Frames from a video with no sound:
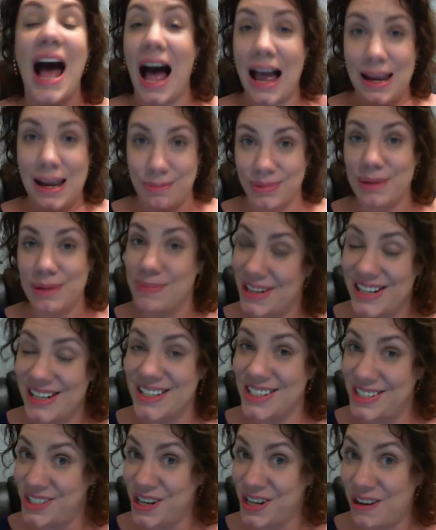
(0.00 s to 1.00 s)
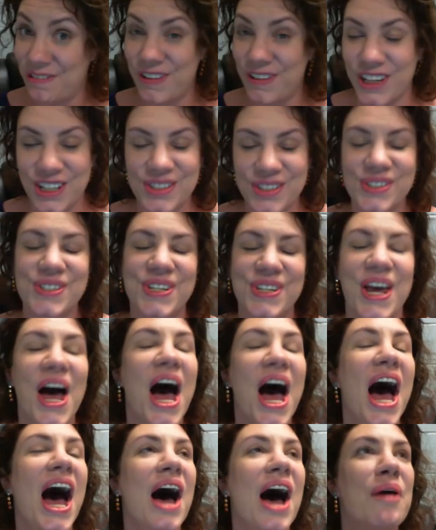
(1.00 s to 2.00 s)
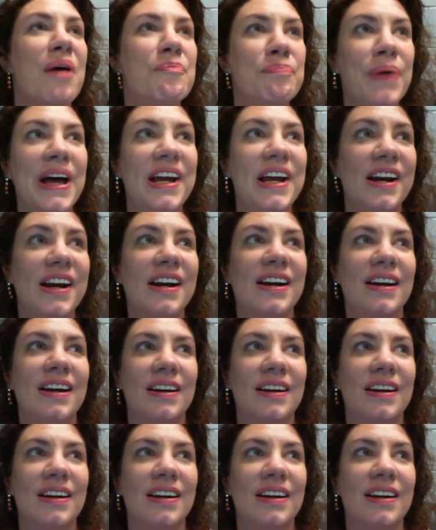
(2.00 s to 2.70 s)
I am limited to stick figures, but